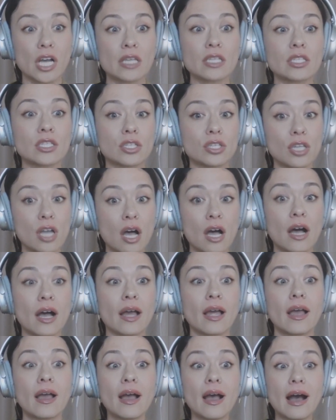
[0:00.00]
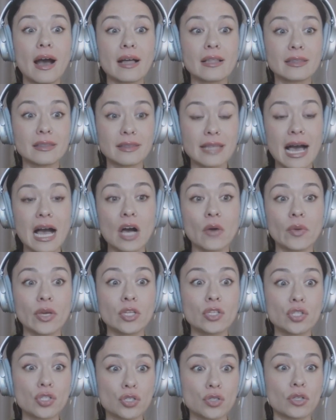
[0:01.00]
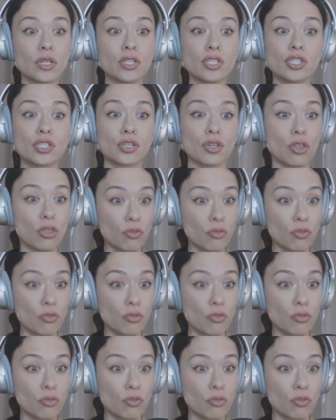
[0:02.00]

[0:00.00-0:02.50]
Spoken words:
just not allowing students to